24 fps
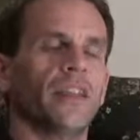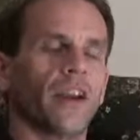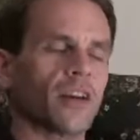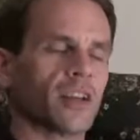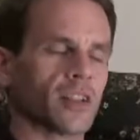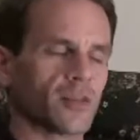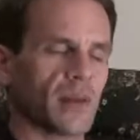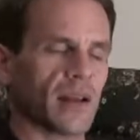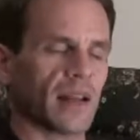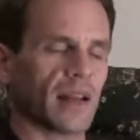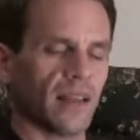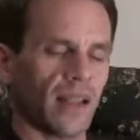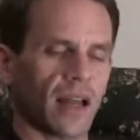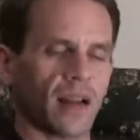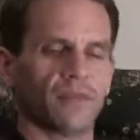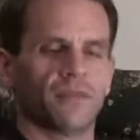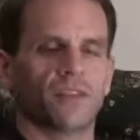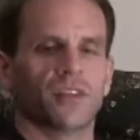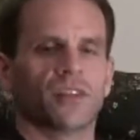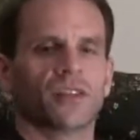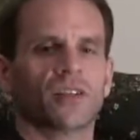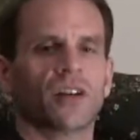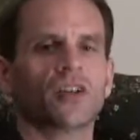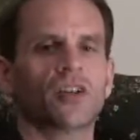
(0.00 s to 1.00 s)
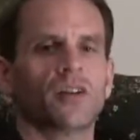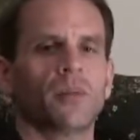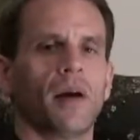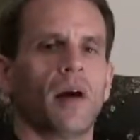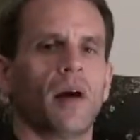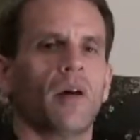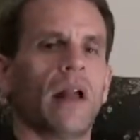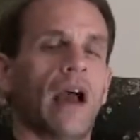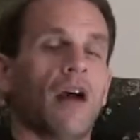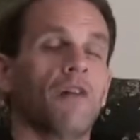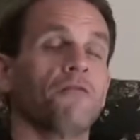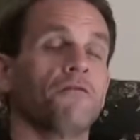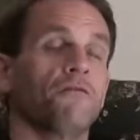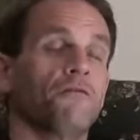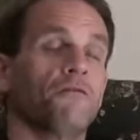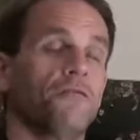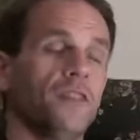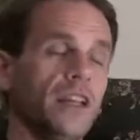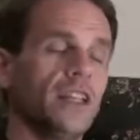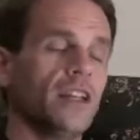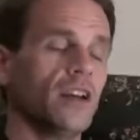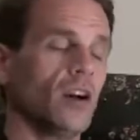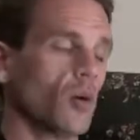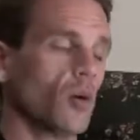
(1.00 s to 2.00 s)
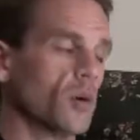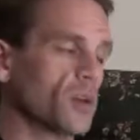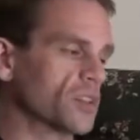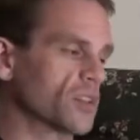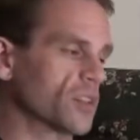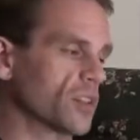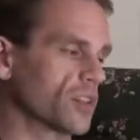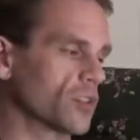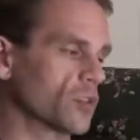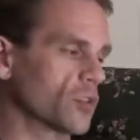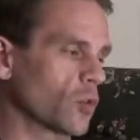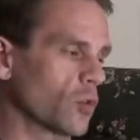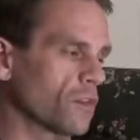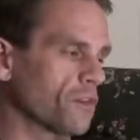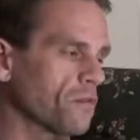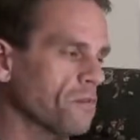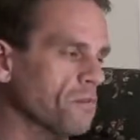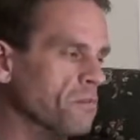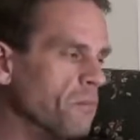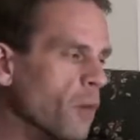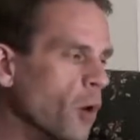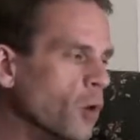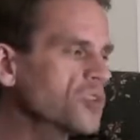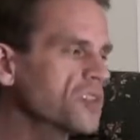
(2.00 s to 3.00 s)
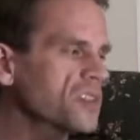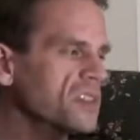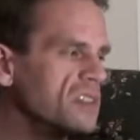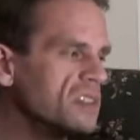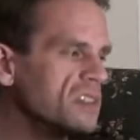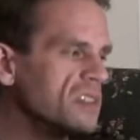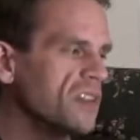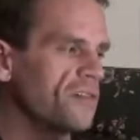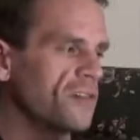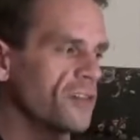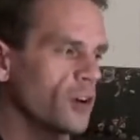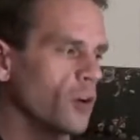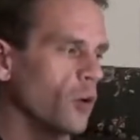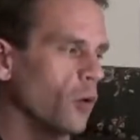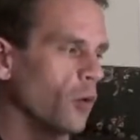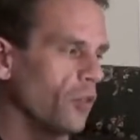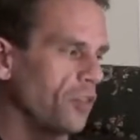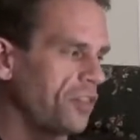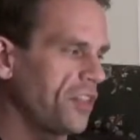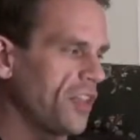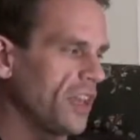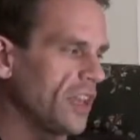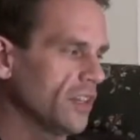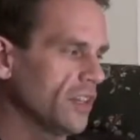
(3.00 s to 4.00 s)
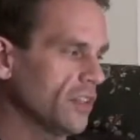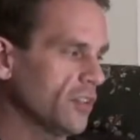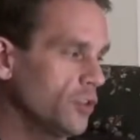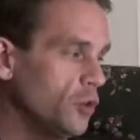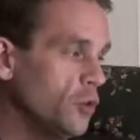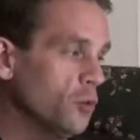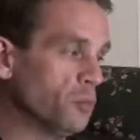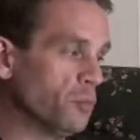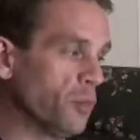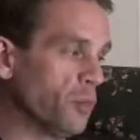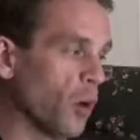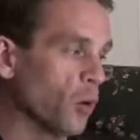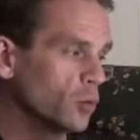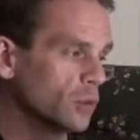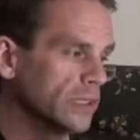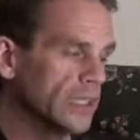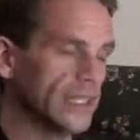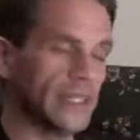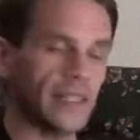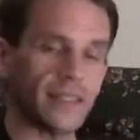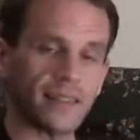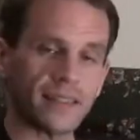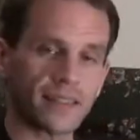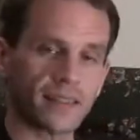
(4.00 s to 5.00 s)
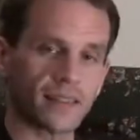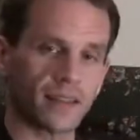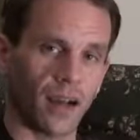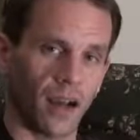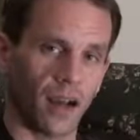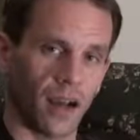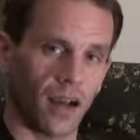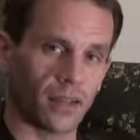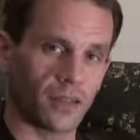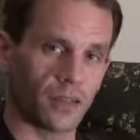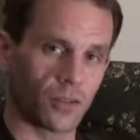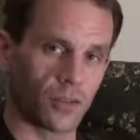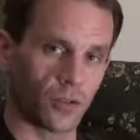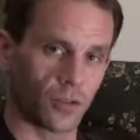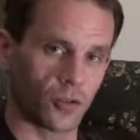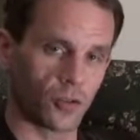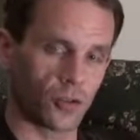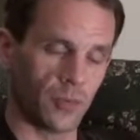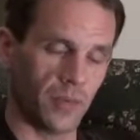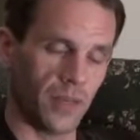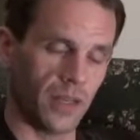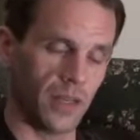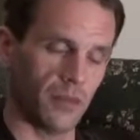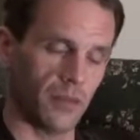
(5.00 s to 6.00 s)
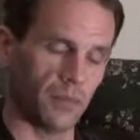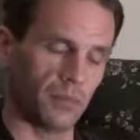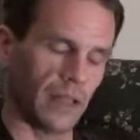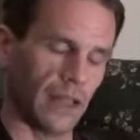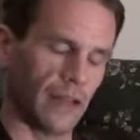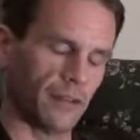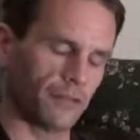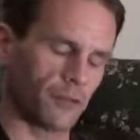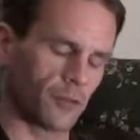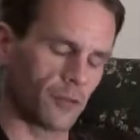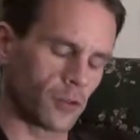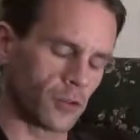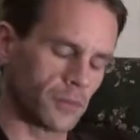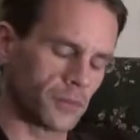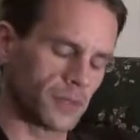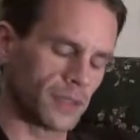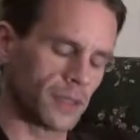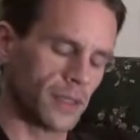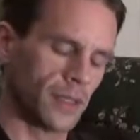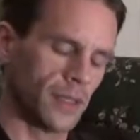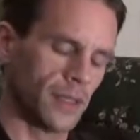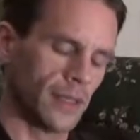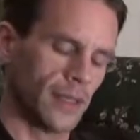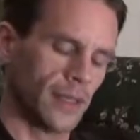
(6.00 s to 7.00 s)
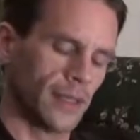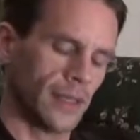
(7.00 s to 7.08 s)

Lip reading: there has been a lot of discussion about how video is the sort of most difficult thing to police on social media platforms.